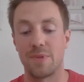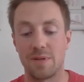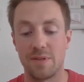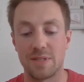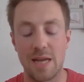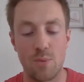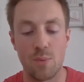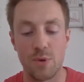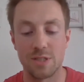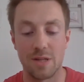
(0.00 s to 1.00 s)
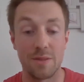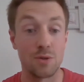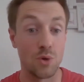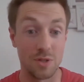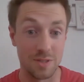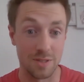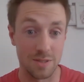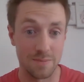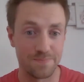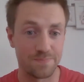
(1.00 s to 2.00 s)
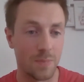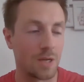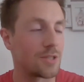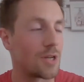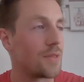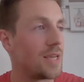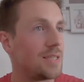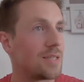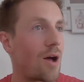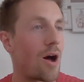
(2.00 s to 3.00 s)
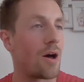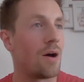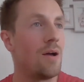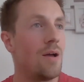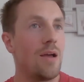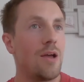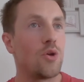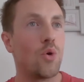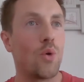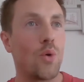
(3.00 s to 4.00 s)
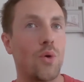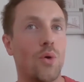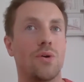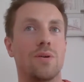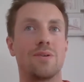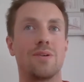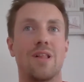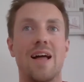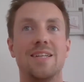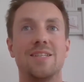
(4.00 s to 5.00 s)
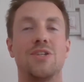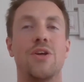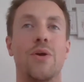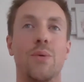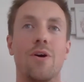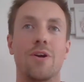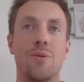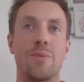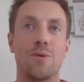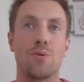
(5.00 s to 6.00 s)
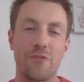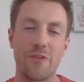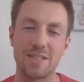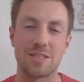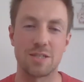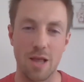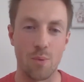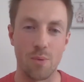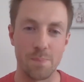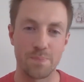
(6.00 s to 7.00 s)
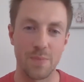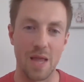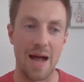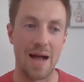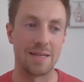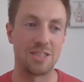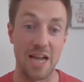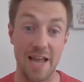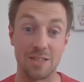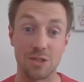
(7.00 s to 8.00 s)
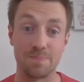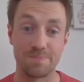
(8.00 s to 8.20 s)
the type 1, which are like the tortoises. So these are your clients who are going to be very slow at change.